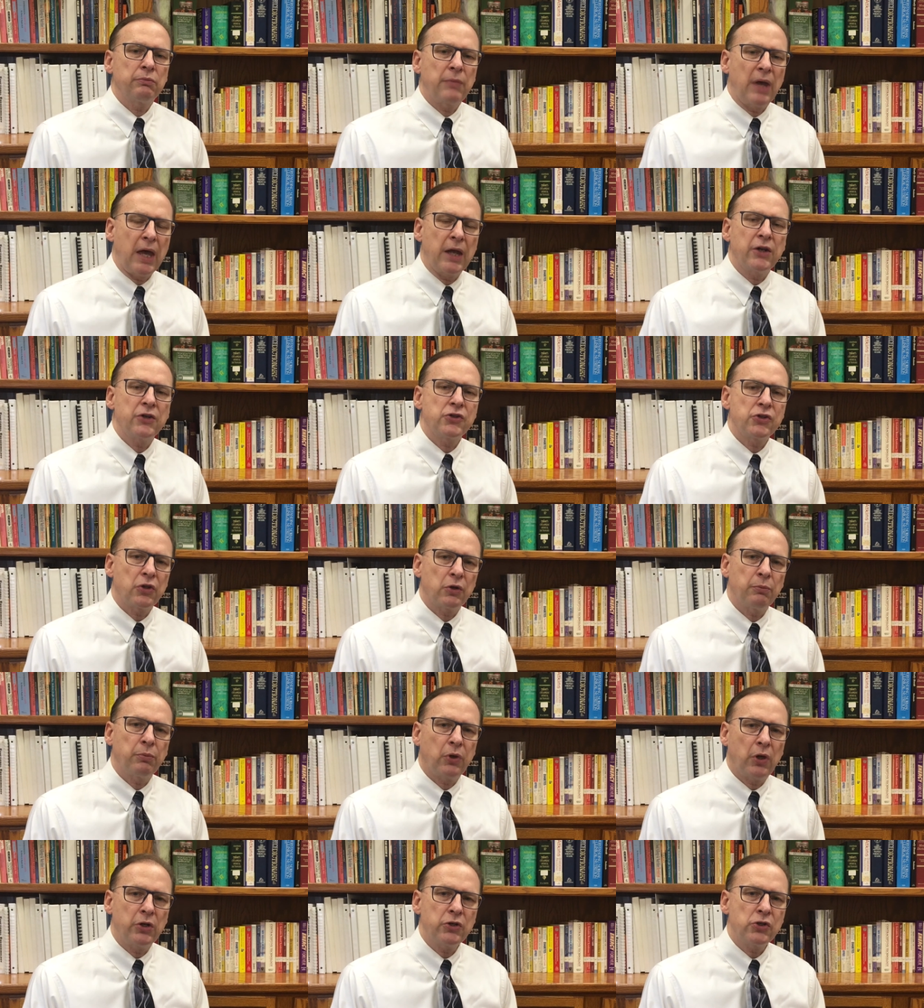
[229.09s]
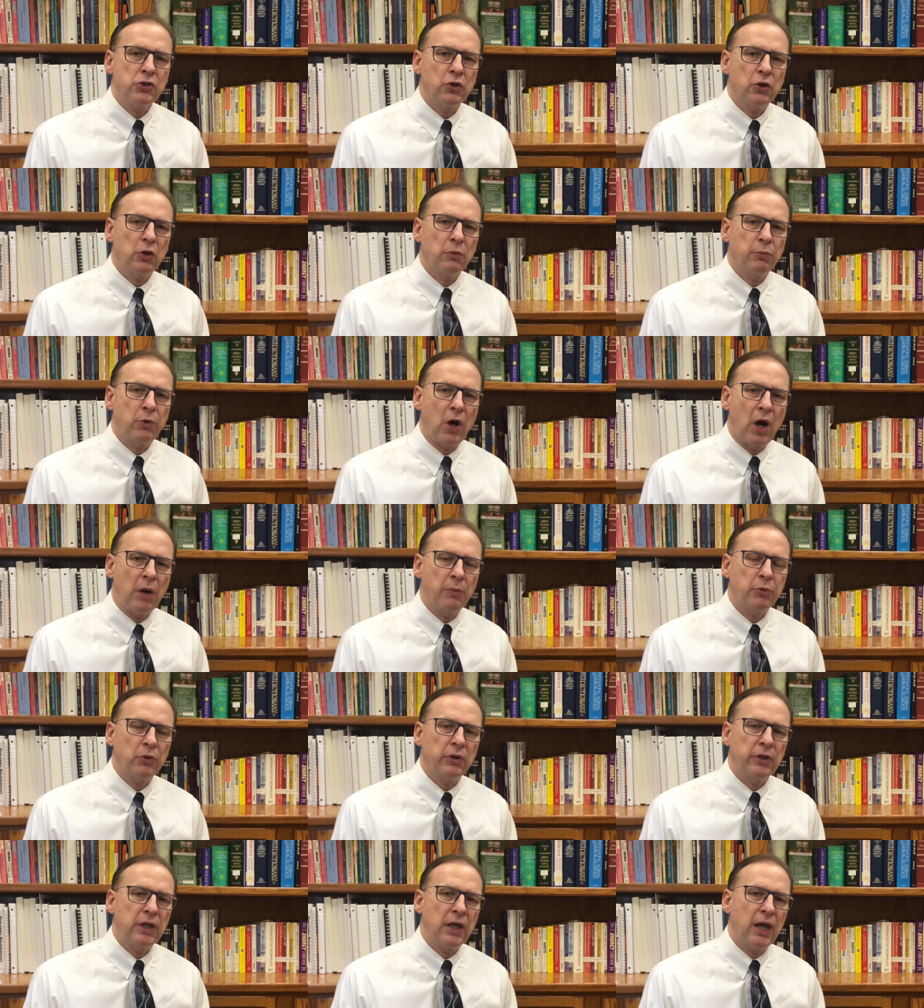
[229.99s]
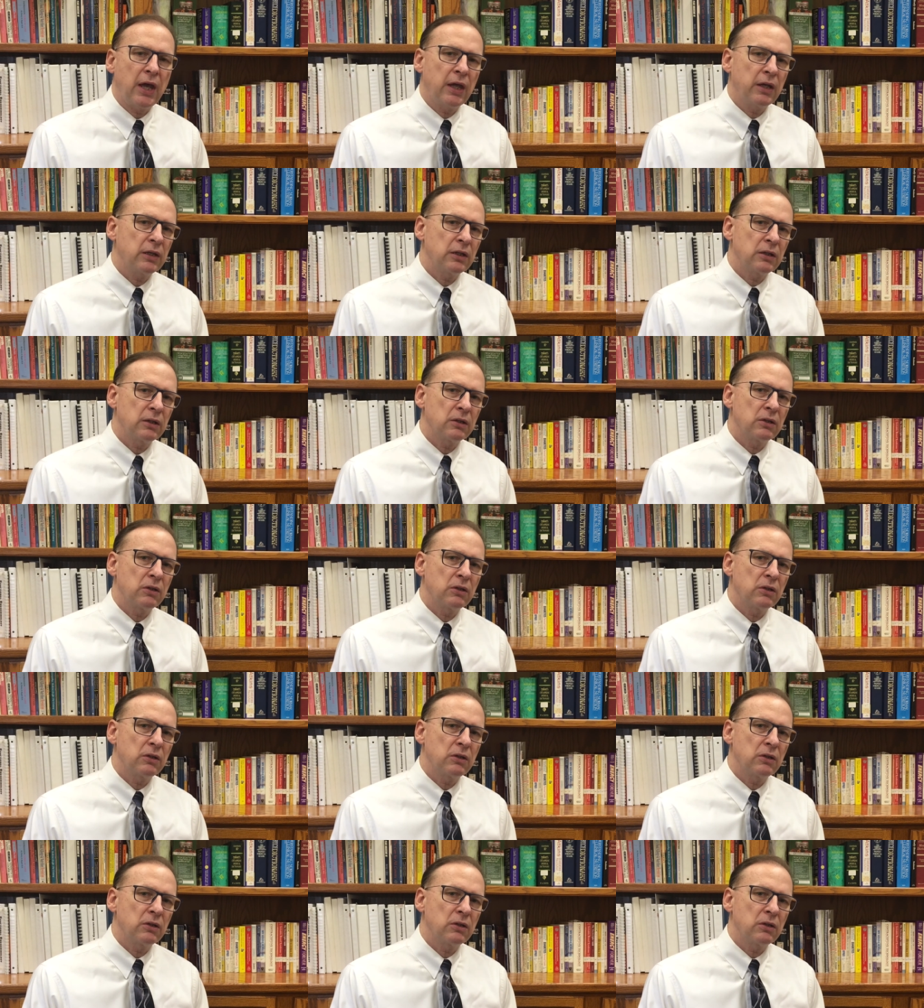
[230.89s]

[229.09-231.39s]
manage their blood sugar properly, and